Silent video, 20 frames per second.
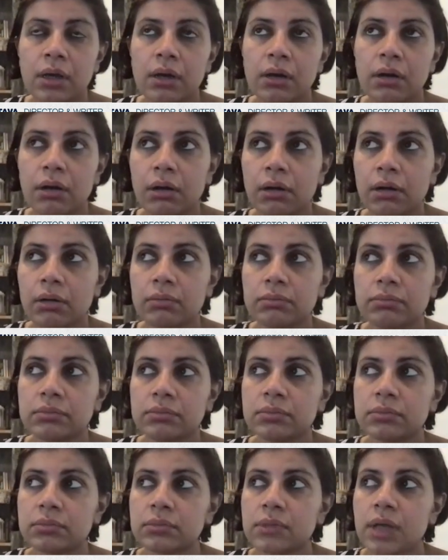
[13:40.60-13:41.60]

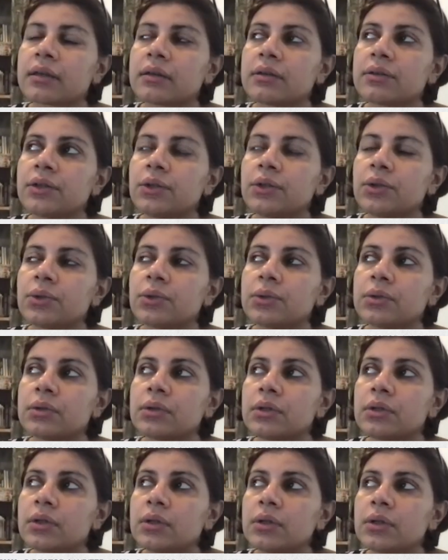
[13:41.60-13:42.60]
You know,
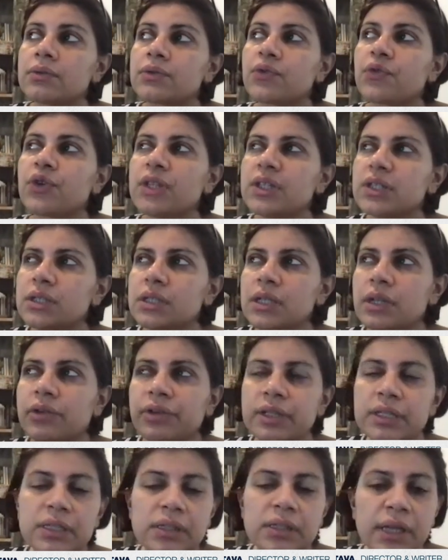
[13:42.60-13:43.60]
for instance,
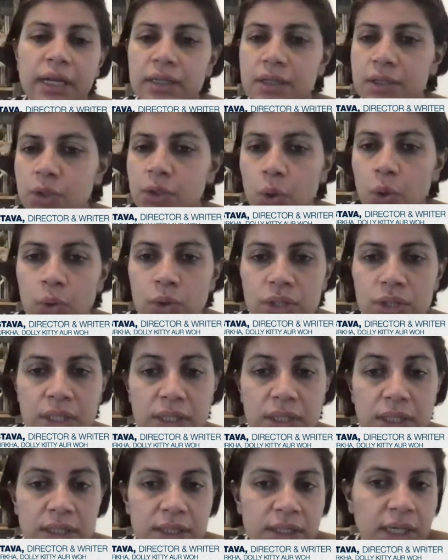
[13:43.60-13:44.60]
recently I just saw
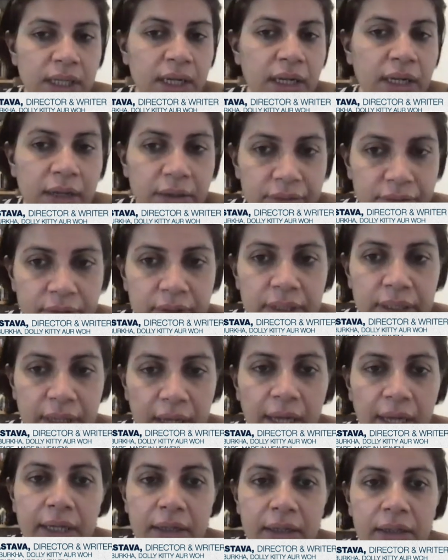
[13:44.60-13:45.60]
Gunjan Saxena and I really
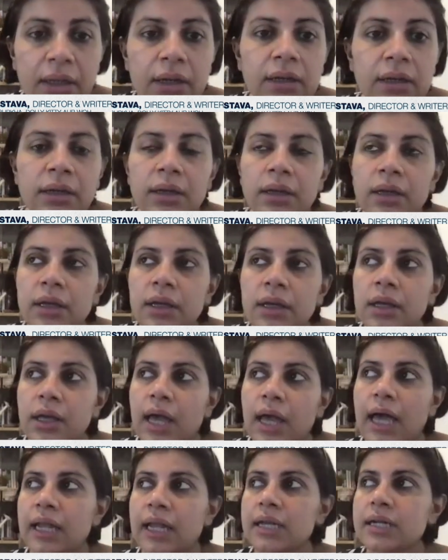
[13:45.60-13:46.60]
liked it.
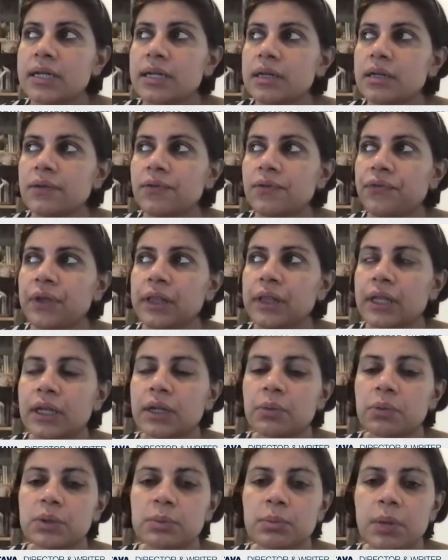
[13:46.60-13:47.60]
And I didn't feel that
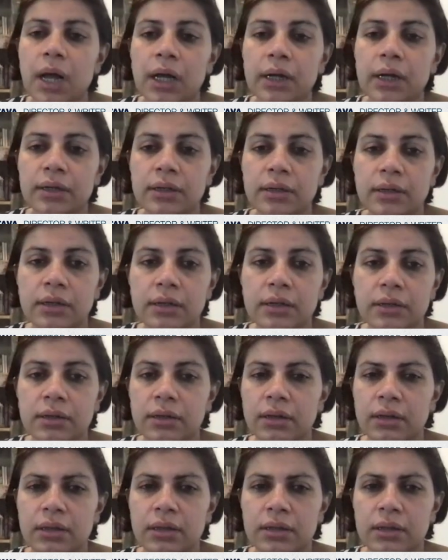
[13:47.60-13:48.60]
it was marketed
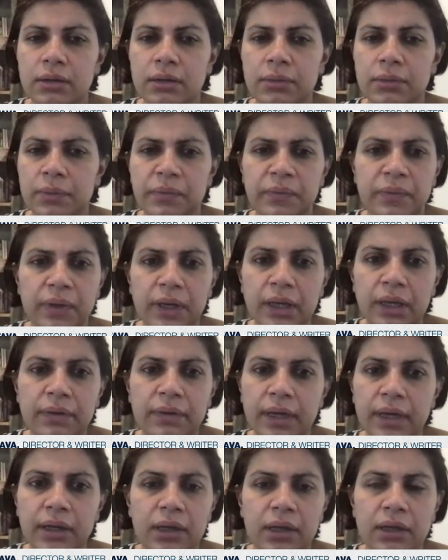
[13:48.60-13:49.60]
in a way
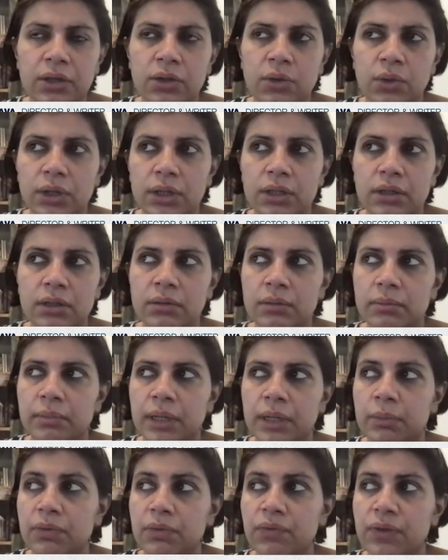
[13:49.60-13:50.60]
where, you know, it
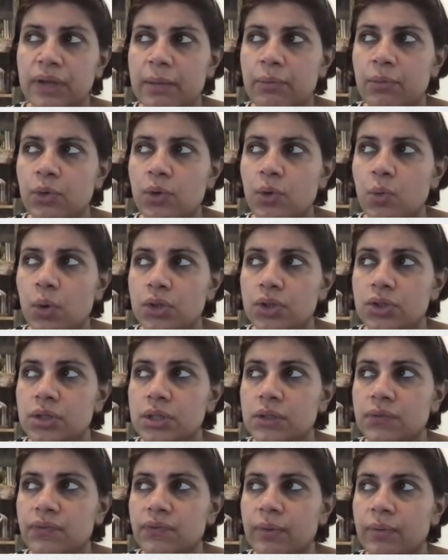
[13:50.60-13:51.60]
made me feel I'm going to watch
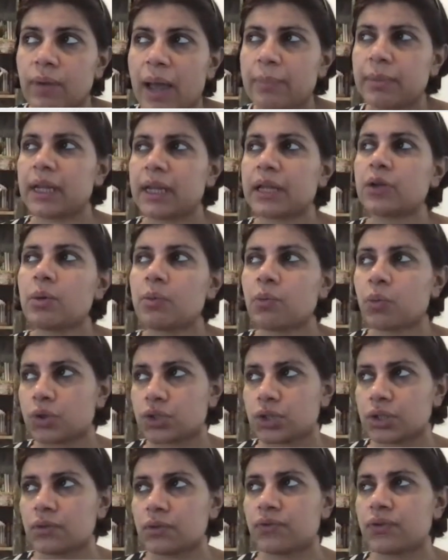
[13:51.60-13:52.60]
this film. I mean, I knew I'm
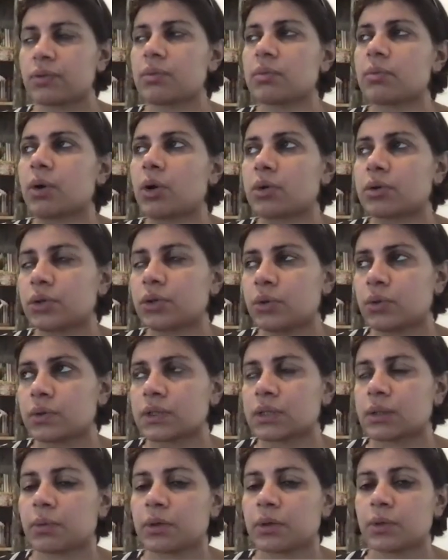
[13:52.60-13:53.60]
watching a film about, you know,
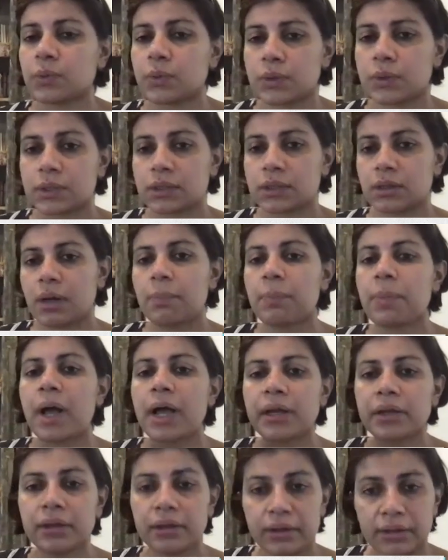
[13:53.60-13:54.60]
someone who's a
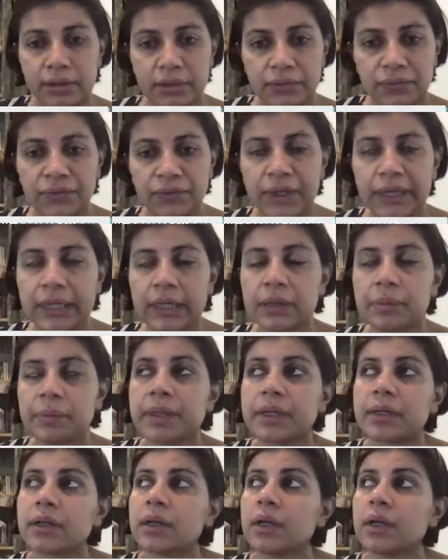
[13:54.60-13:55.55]
pioneer in her field, but,